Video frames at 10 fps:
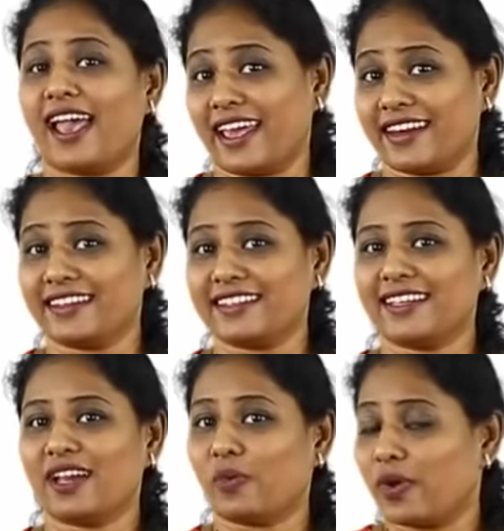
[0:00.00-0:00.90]
And
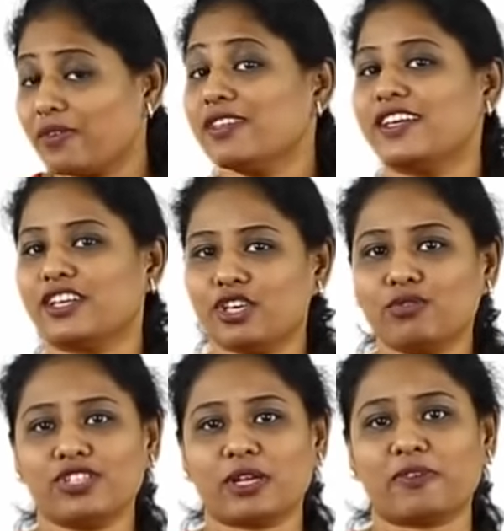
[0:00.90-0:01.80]
wherever there are a
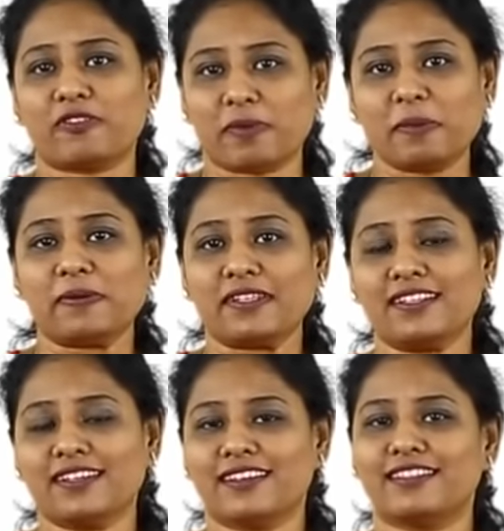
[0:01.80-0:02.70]
huge number of
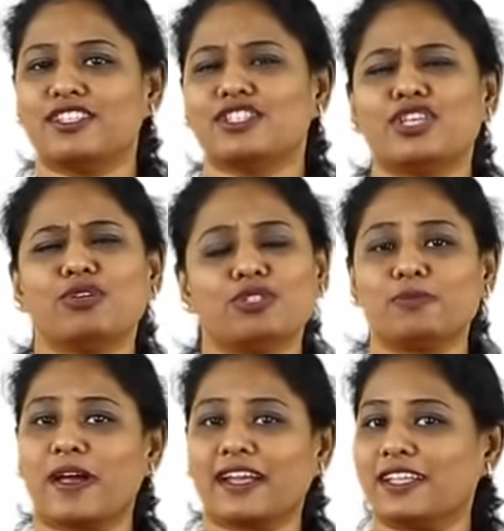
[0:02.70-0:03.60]
people, there is
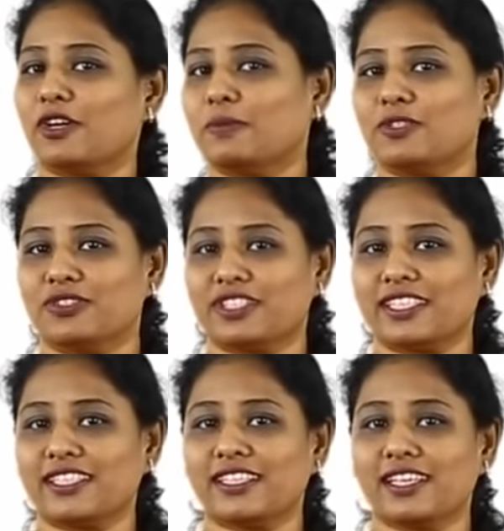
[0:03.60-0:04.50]
huge marketing
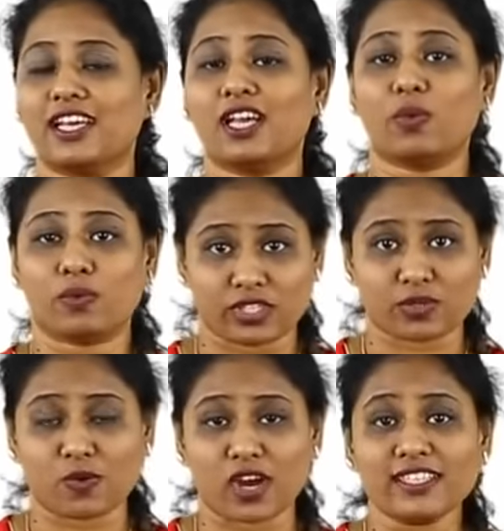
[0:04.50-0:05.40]
opportunity, which
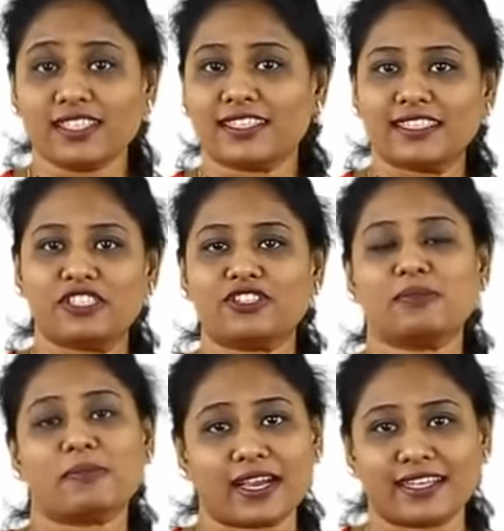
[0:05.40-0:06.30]
is what
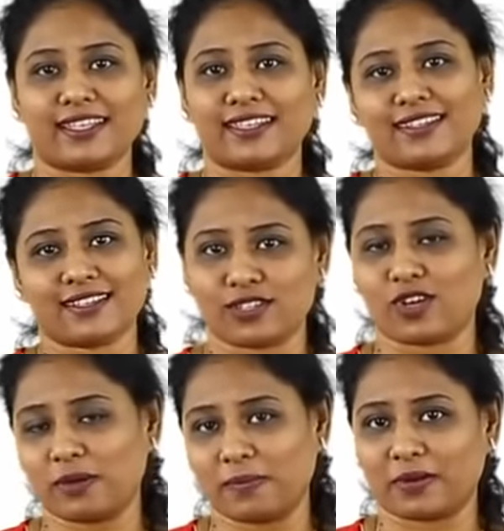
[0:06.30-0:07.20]
digital marketing
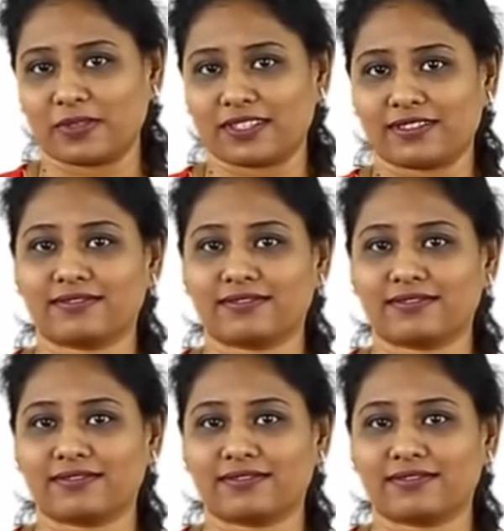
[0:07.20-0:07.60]
is all about.